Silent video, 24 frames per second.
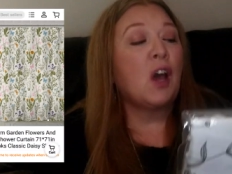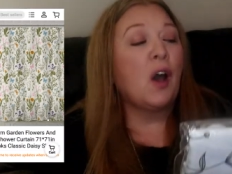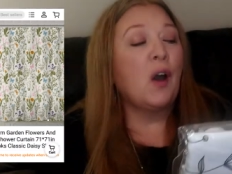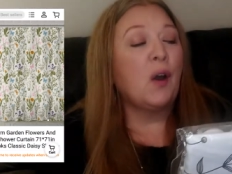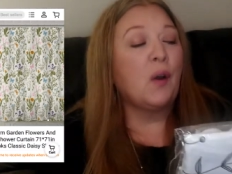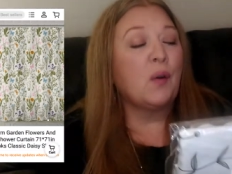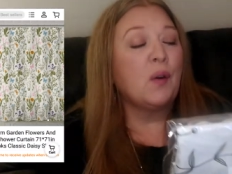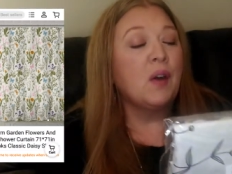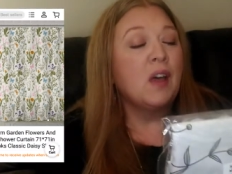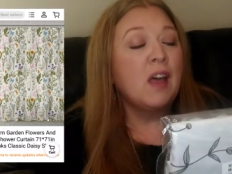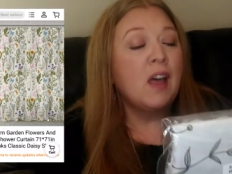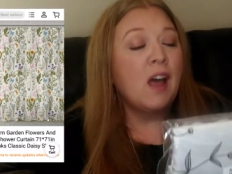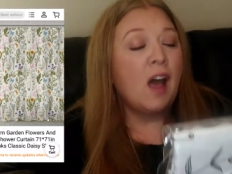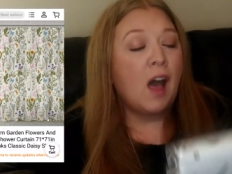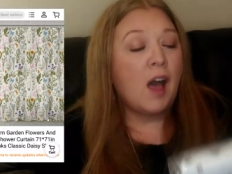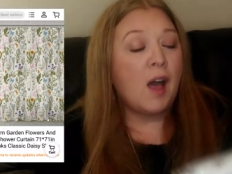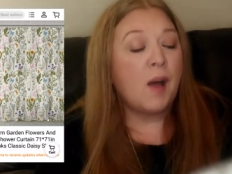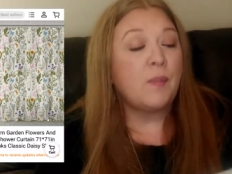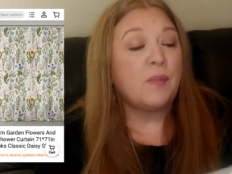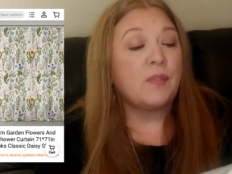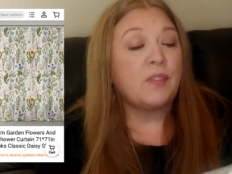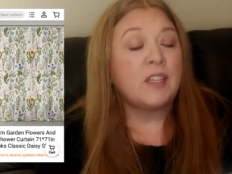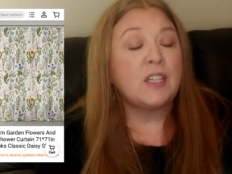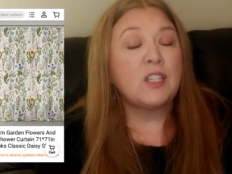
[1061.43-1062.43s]
So
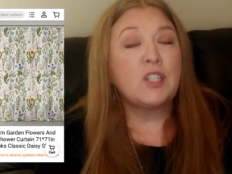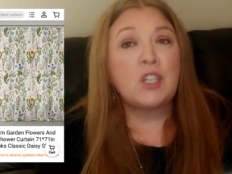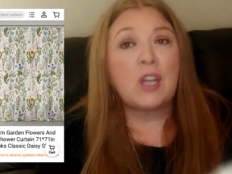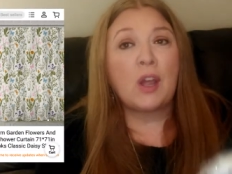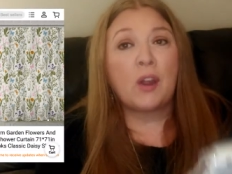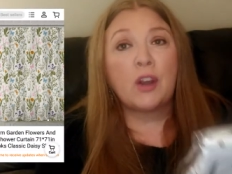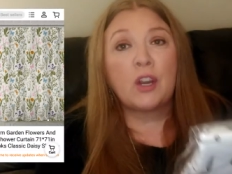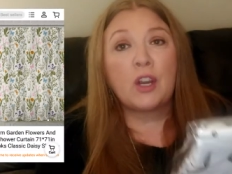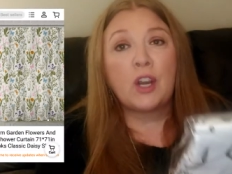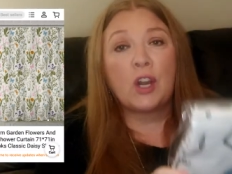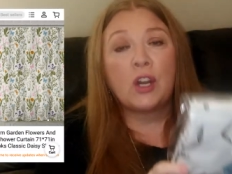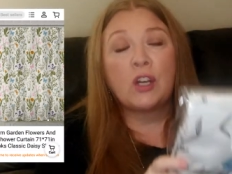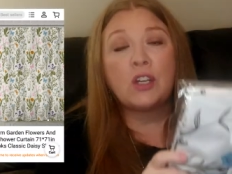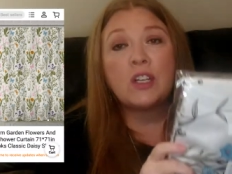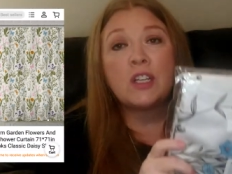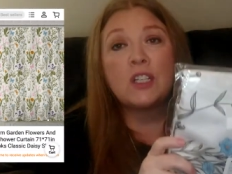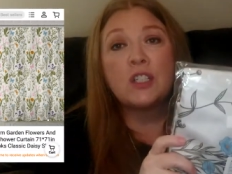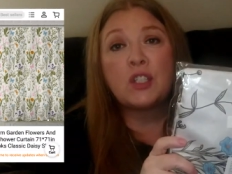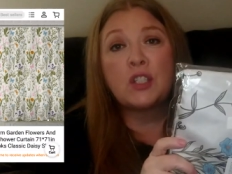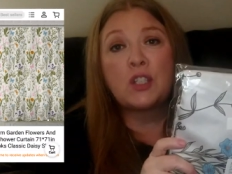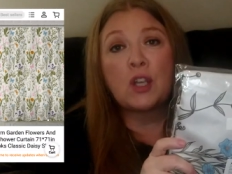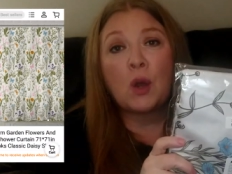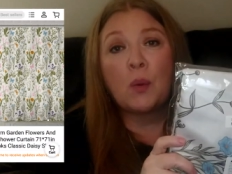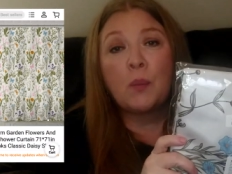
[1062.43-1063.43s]
um, this shower curtain
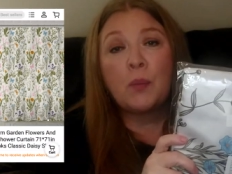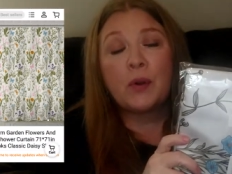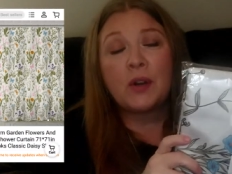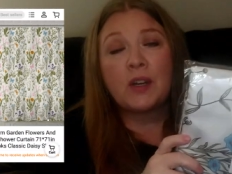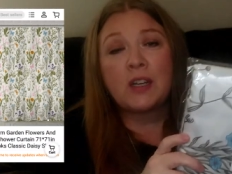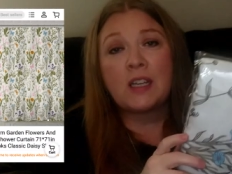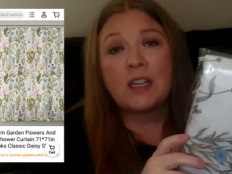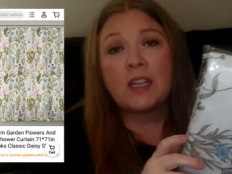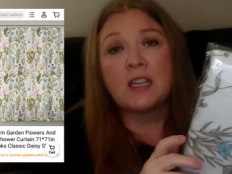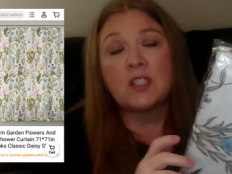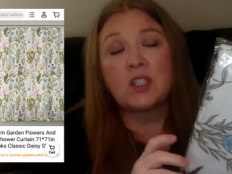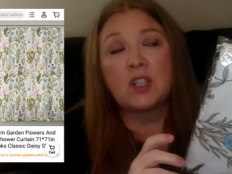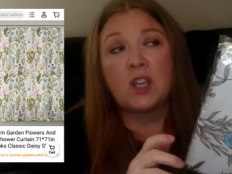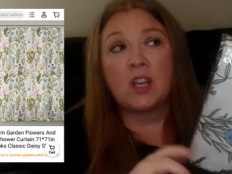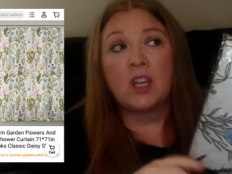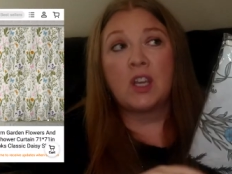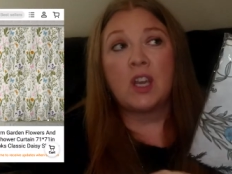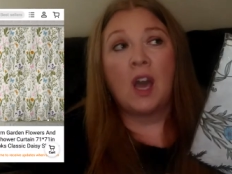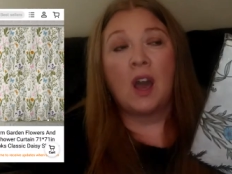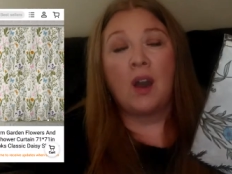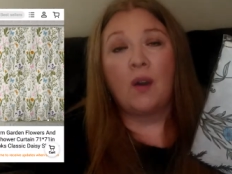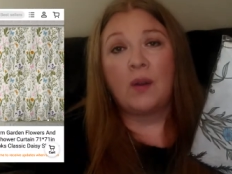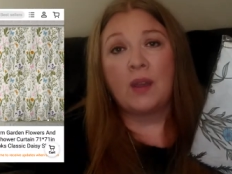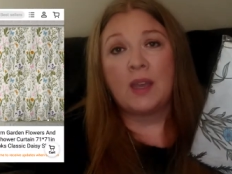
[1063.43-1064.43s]
is so pretty. It's going
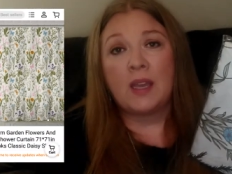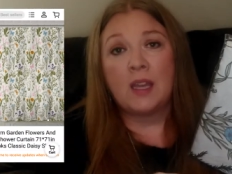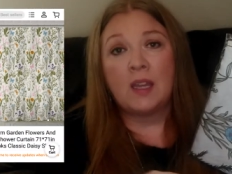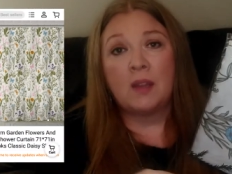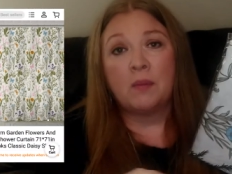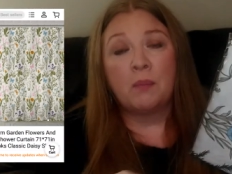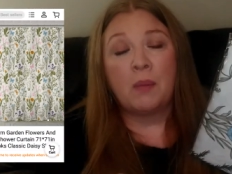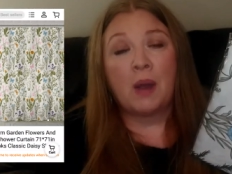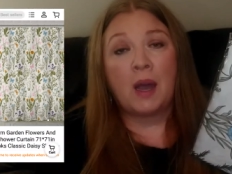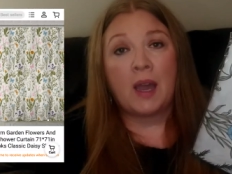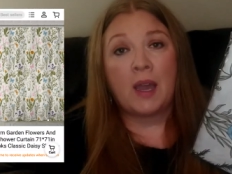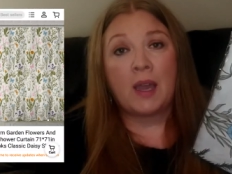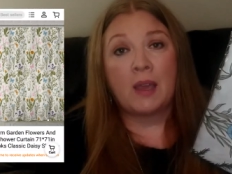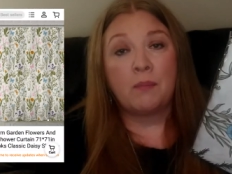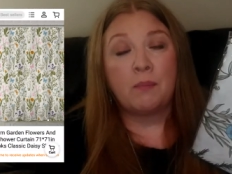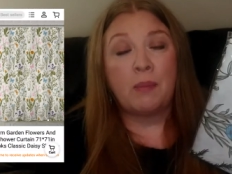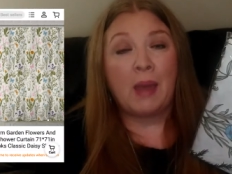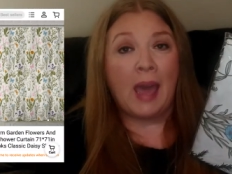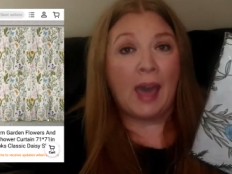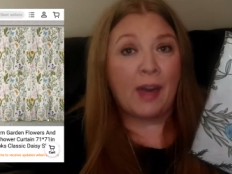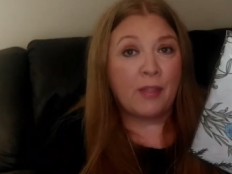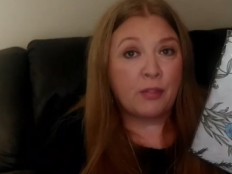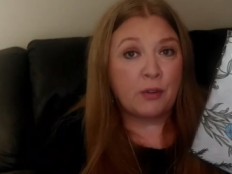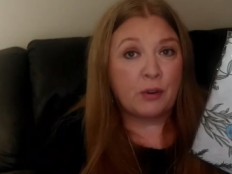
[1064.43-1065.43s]
to go in my
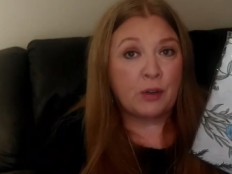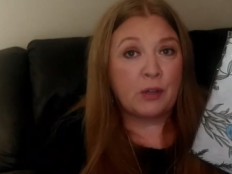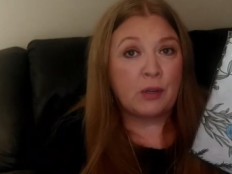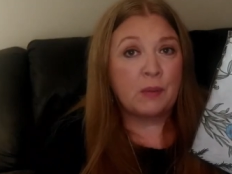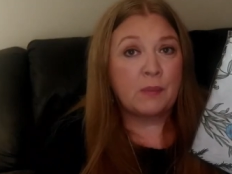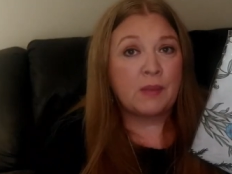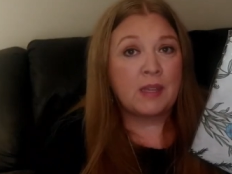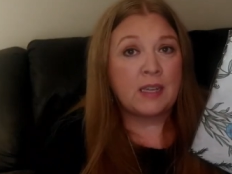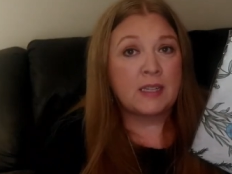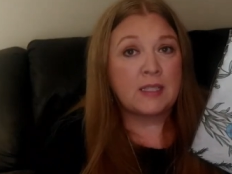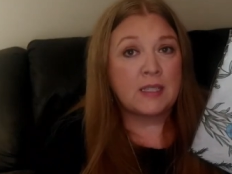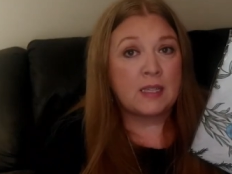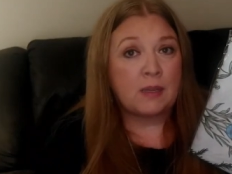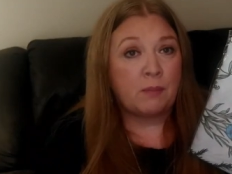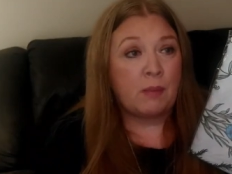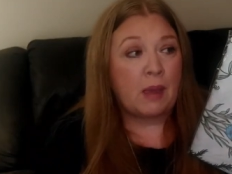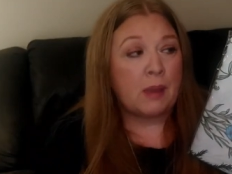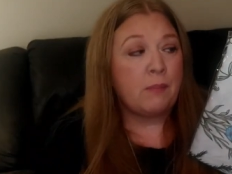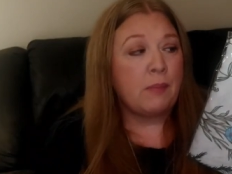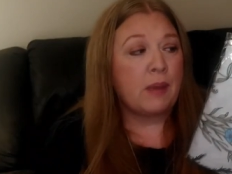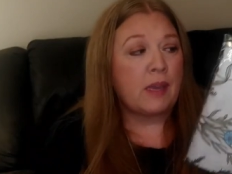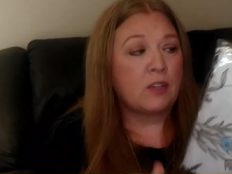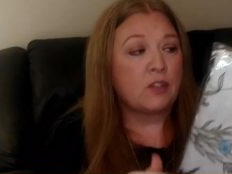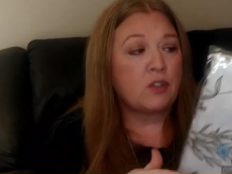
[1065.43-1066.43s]
bathroom that's in
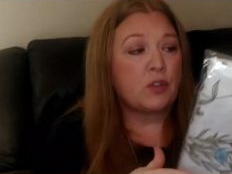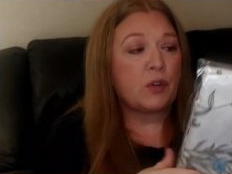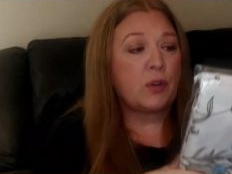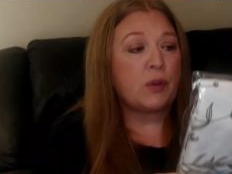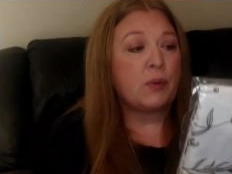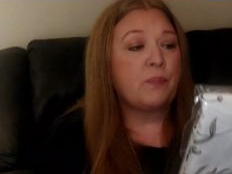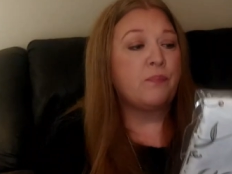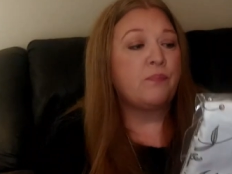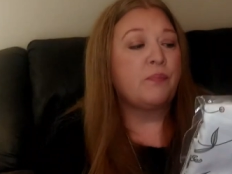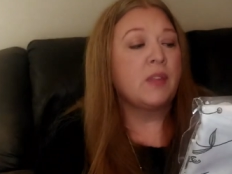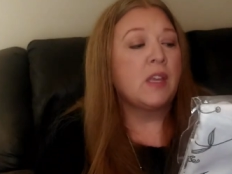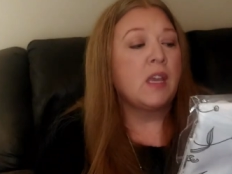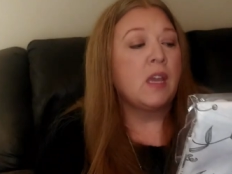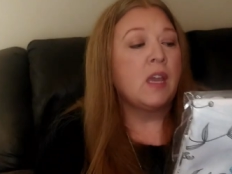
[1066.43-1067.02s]
my bedroom.